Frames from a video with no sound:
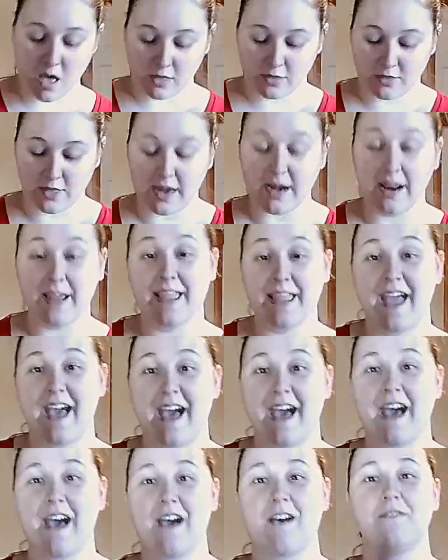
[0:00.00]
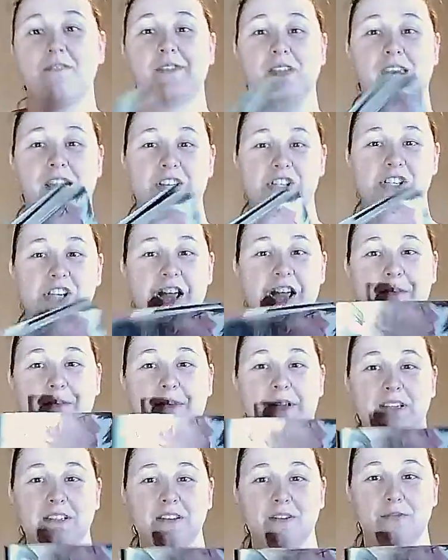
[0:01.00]
Then I have An
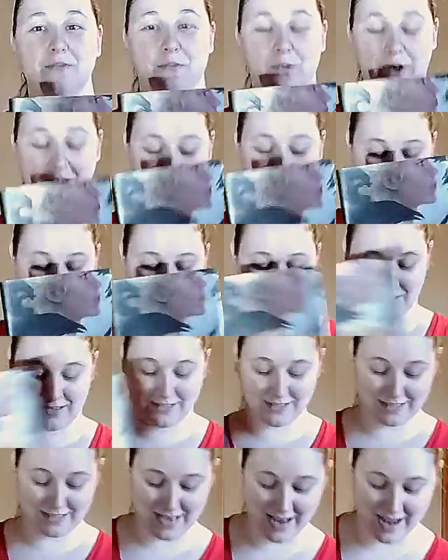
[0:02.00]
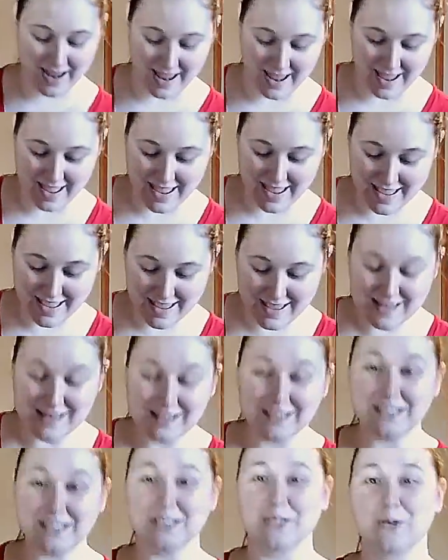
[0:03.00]
Enchantment of Ravens
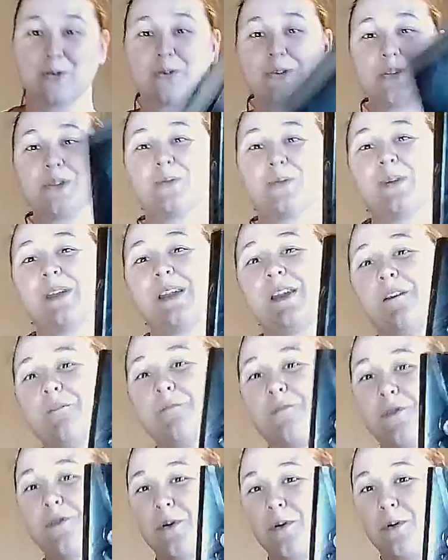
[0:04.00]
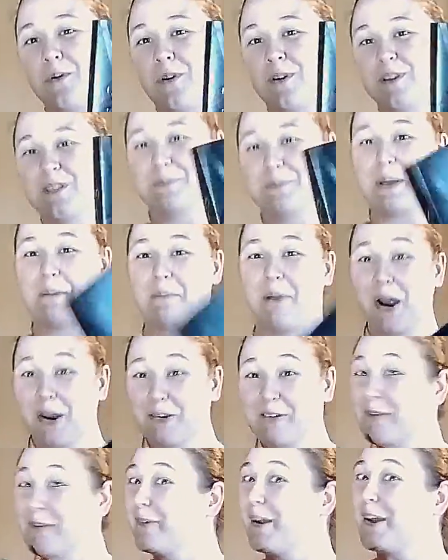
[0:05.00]
and Sorcery of Thorns by
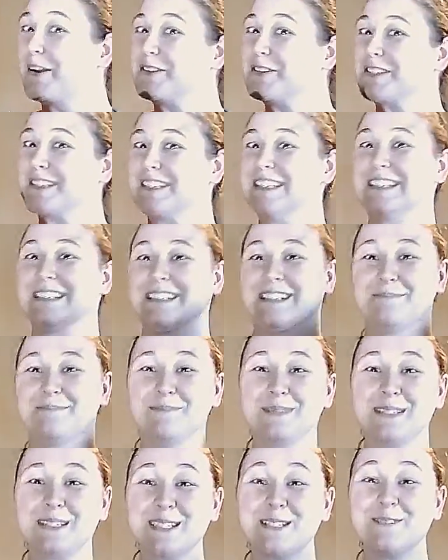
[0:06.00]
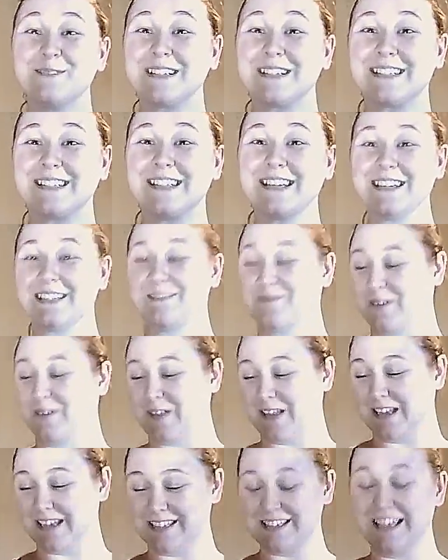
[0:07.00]
Margaret Rogerson, and I'm so excited for
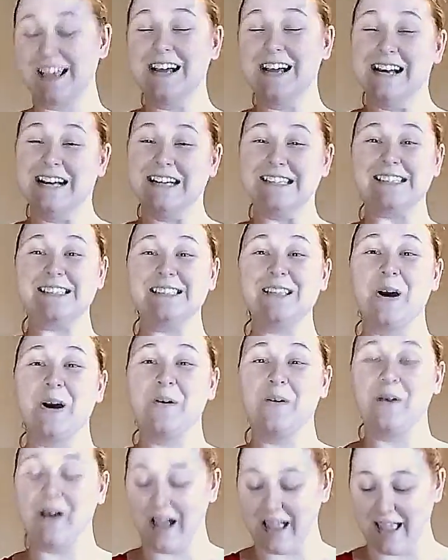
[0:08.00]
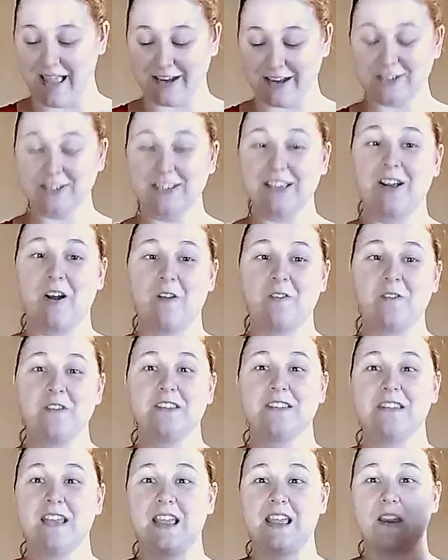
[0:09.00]
these. So I actually got
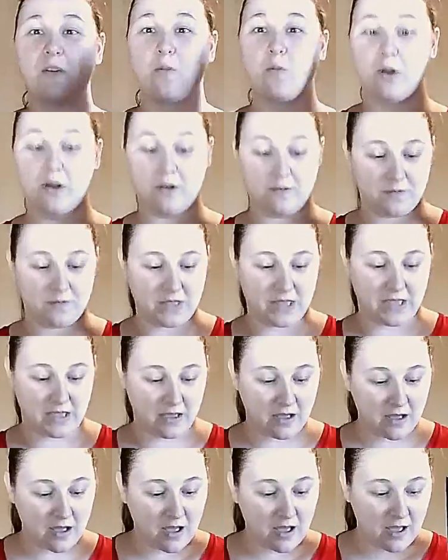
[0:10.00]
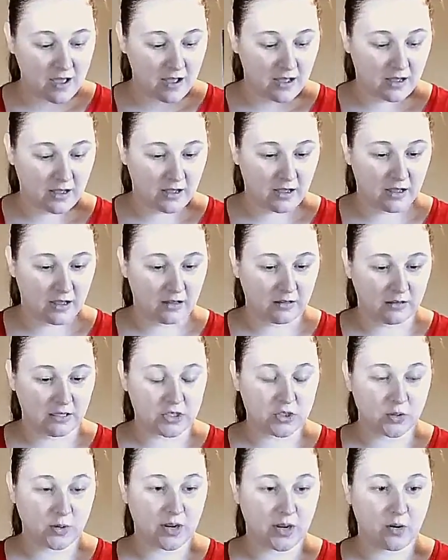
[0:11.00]
this in one of the uh,
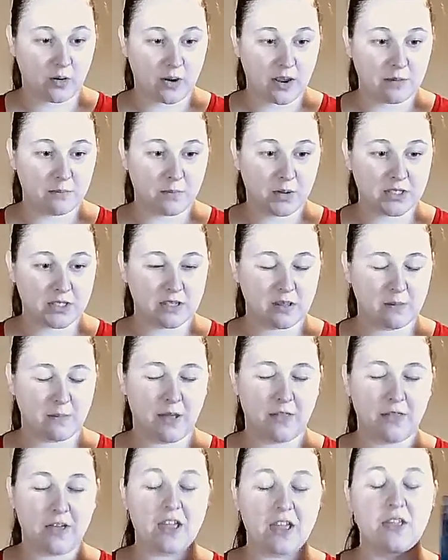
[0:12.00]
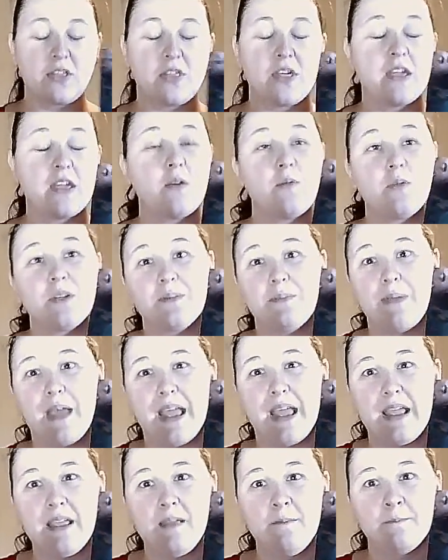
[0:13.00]
LitJoy Crate Books of the Month. I think it was
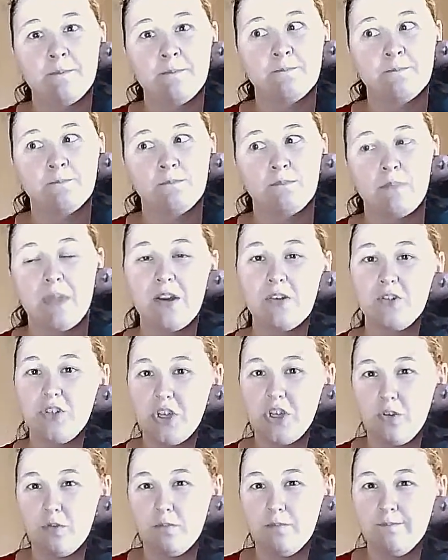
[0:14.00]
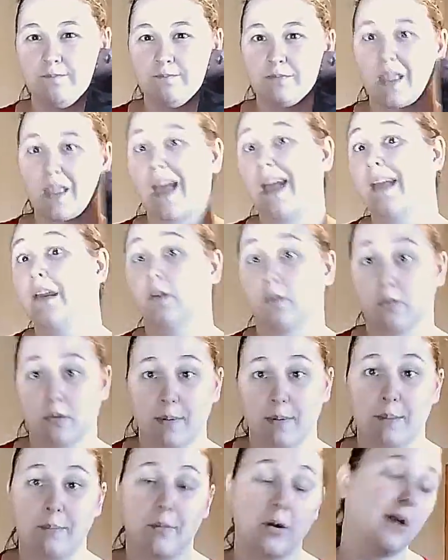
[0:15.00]
May, May or June. I don't
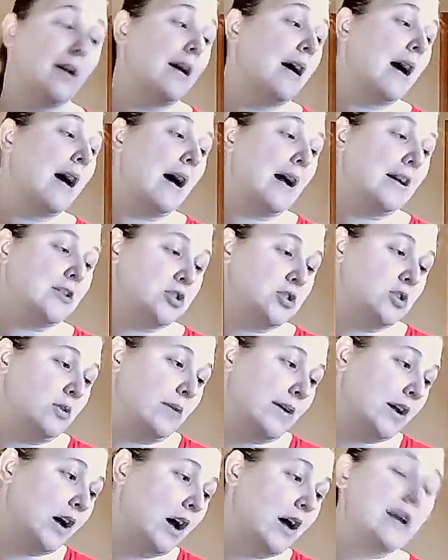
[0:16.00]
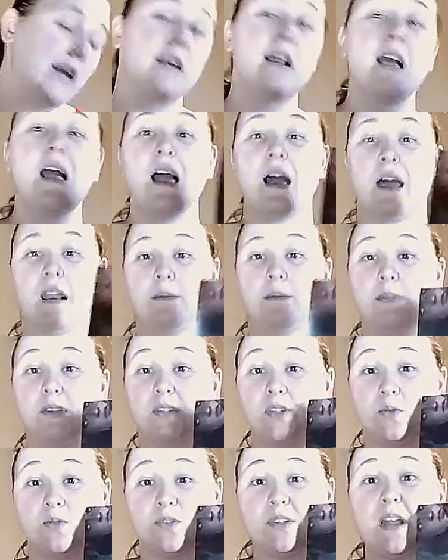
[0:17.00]
remember. I just know I got it, and I'm
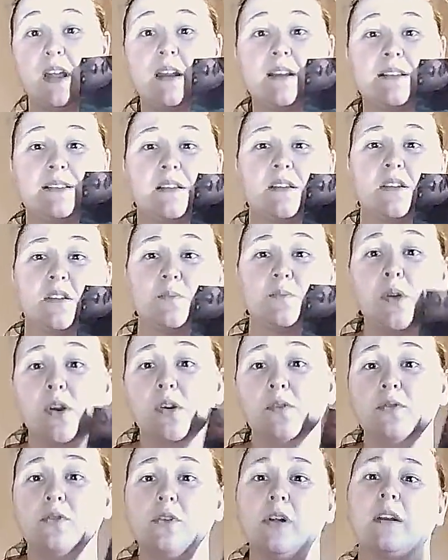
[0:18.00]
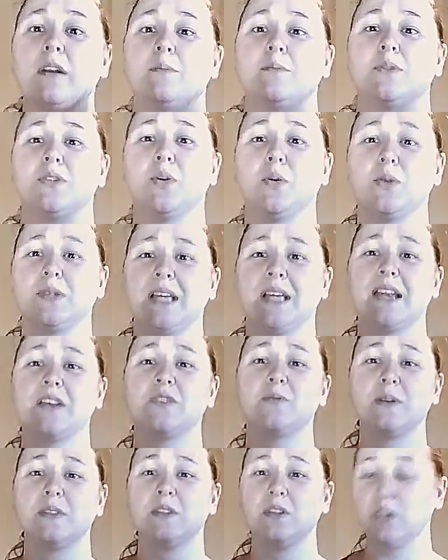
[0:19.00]
so excited because this is beautiful, and I'm so excited
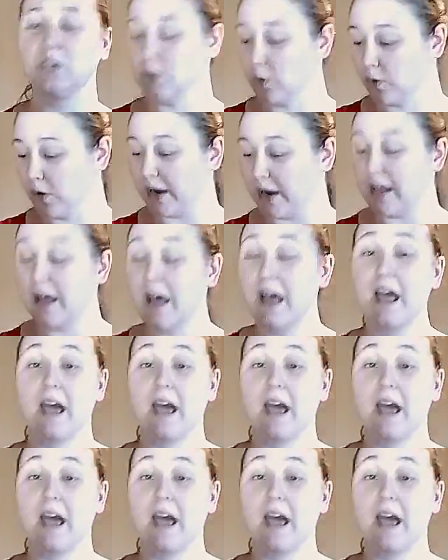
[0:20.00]
to read the story.